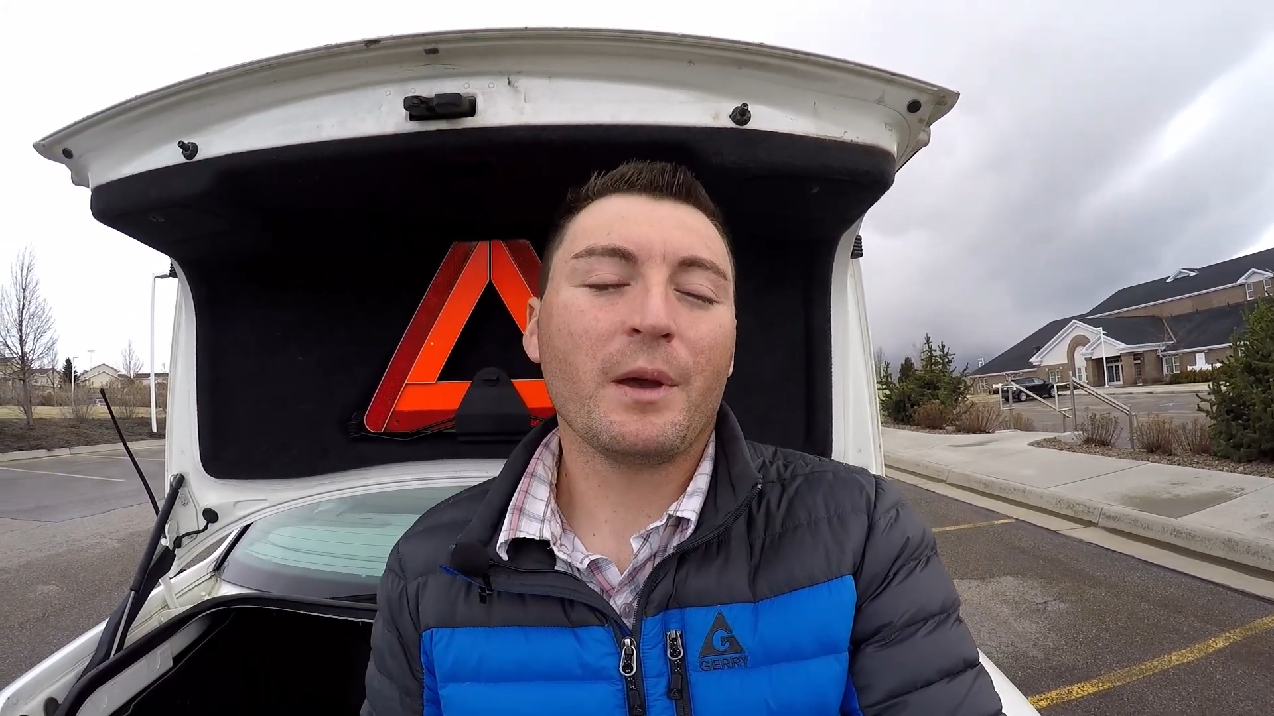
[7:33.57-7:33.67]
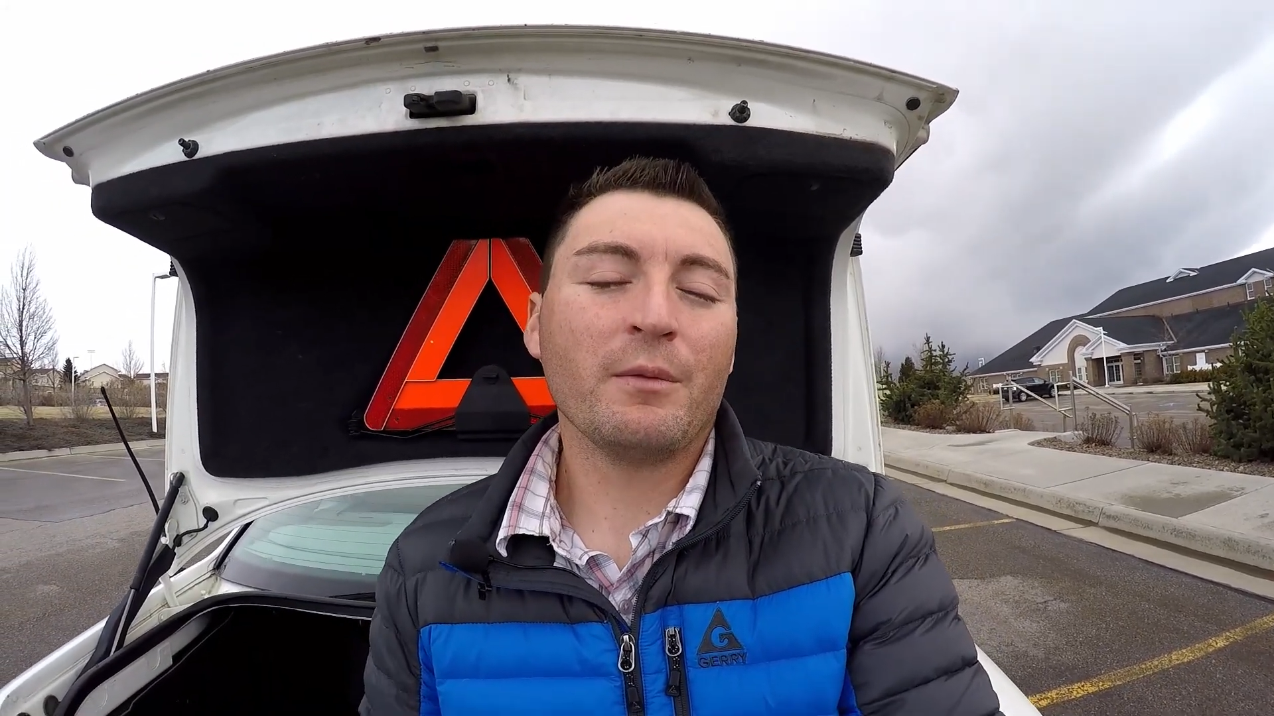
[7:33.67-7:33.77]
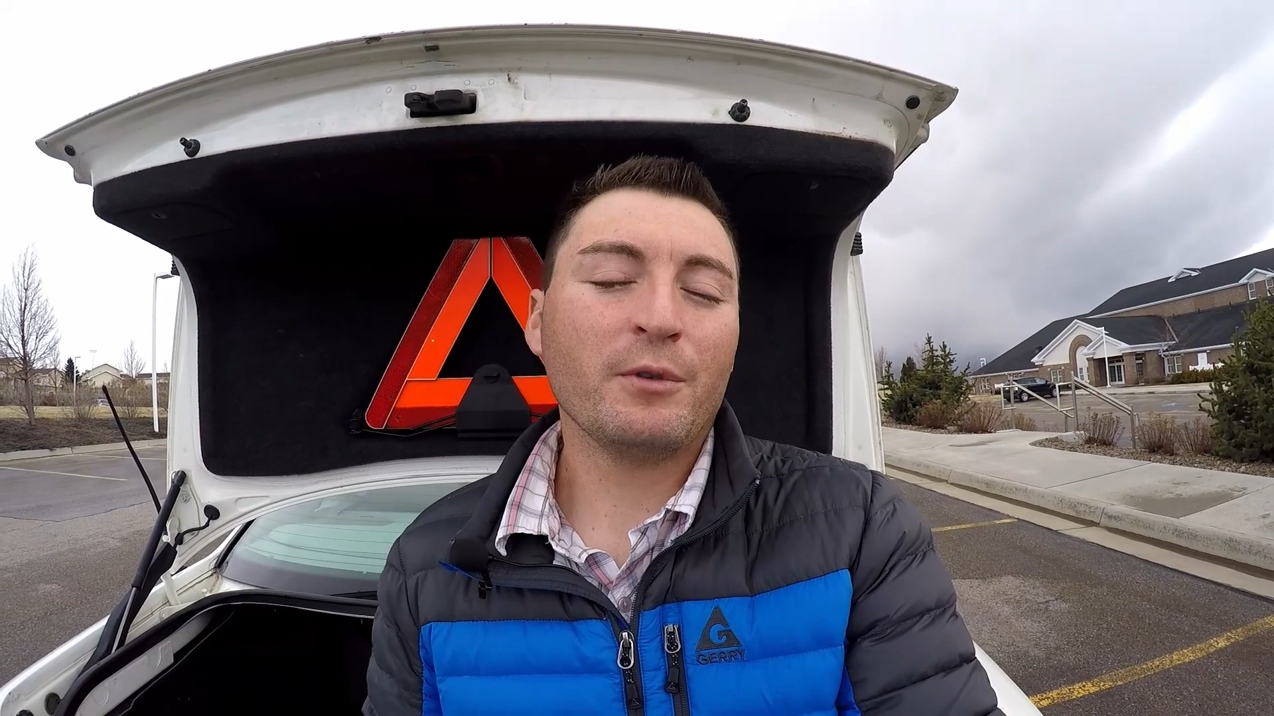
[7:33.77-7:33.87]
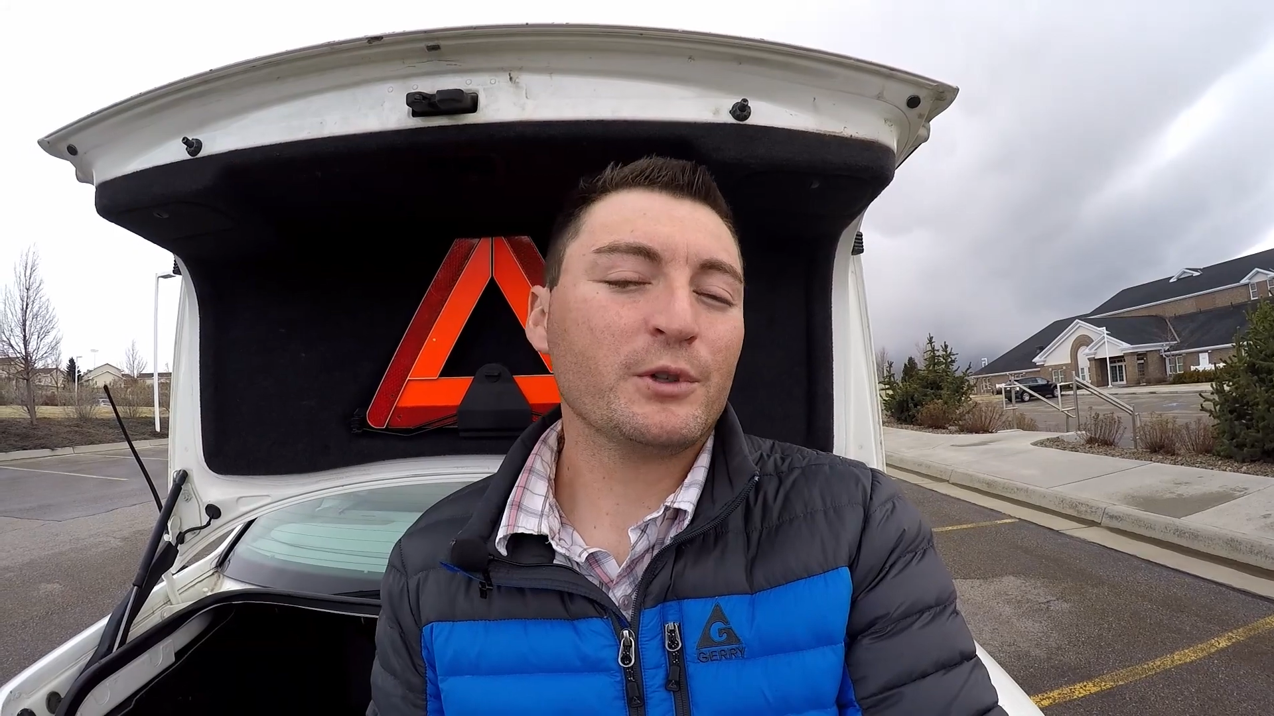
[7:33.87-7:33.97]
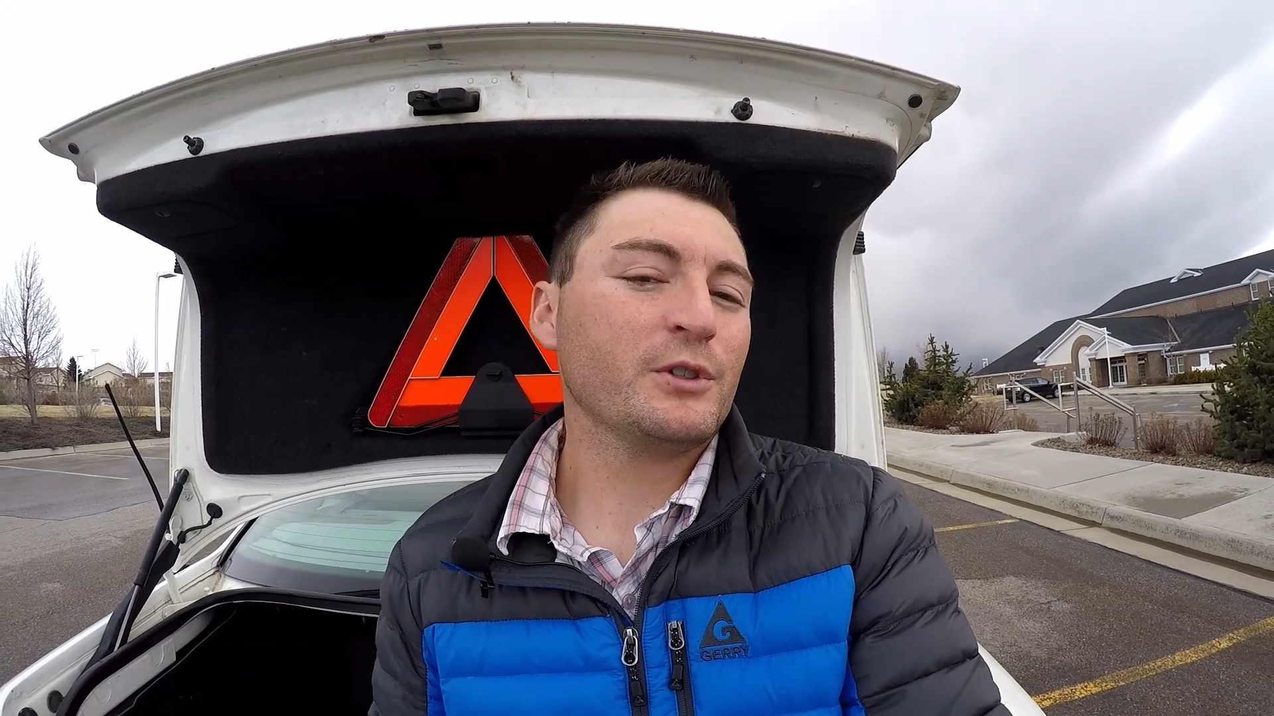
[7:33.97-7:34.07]

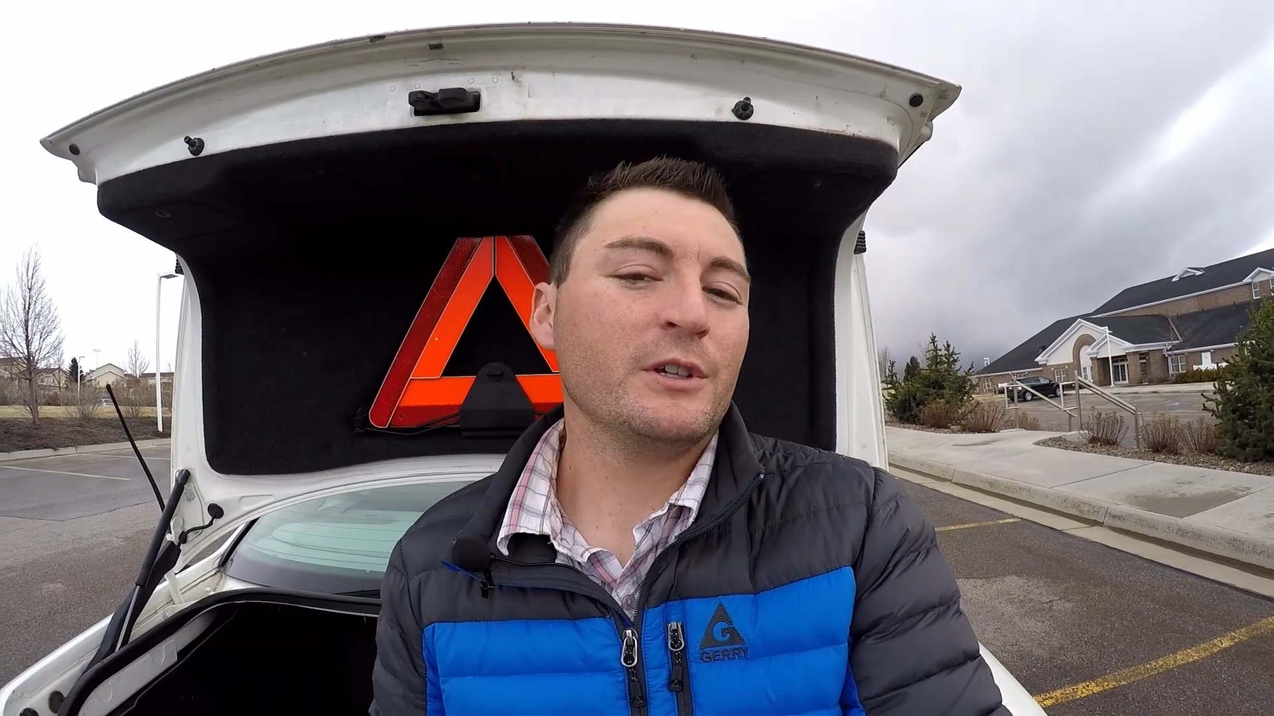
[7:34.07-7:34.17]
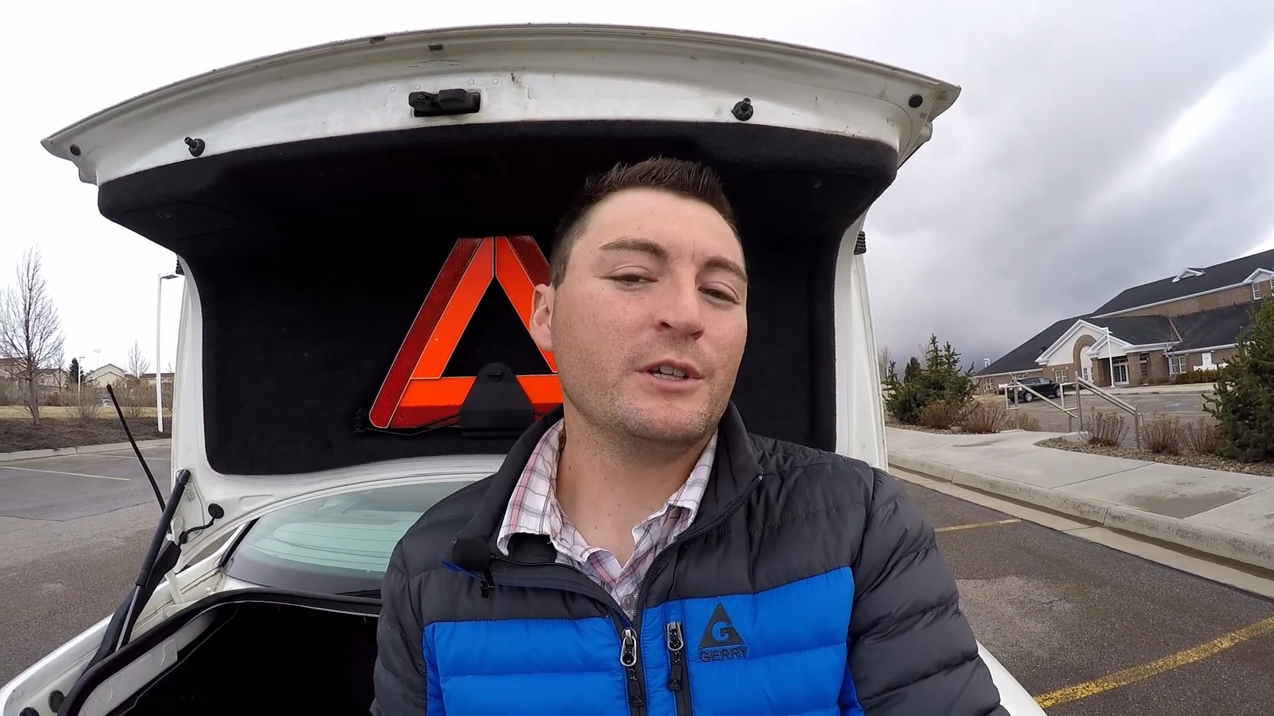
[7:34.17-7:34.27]
Unfortunately,